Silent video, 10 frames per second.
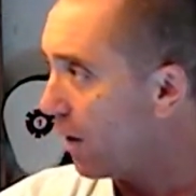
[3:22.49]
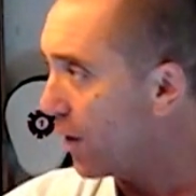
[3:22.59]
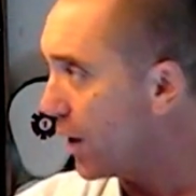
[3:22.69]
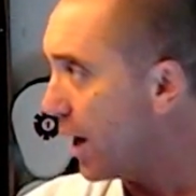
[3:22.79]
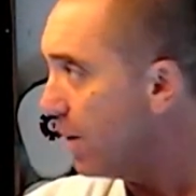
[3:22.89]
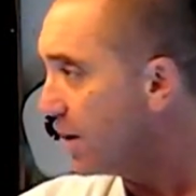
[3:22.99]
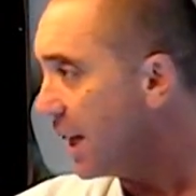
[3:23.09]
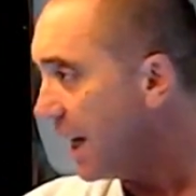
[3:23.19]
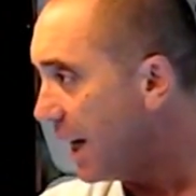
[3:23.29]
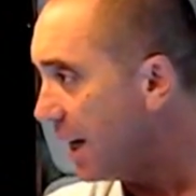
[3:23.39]
the nose,
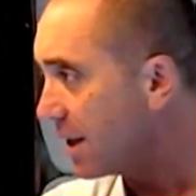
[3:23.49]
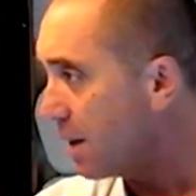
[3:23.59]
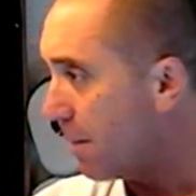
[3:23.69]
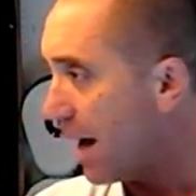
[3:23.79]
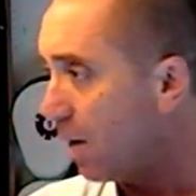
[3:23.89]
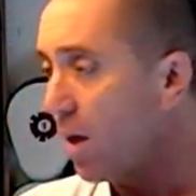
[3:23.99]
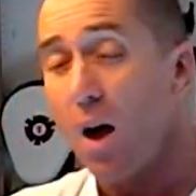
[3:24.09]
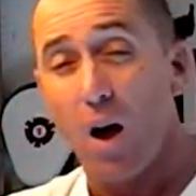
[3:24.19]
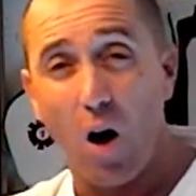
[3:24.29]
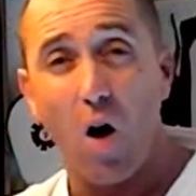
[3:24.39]
the ears, the mouth,
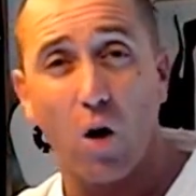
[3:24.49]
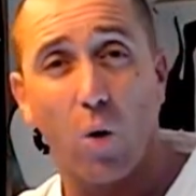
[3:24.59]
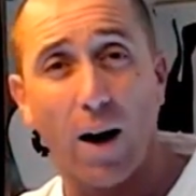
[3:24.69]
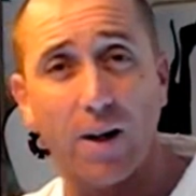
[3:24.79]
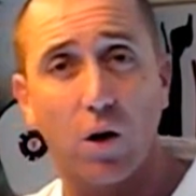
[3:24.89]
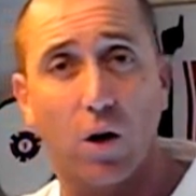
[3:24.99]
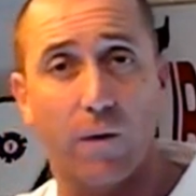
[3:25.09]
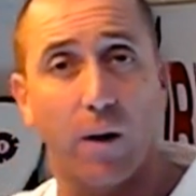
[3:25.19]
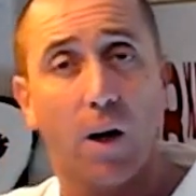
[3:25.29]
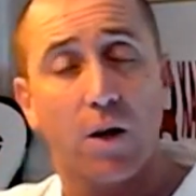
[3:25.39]
are quite tough.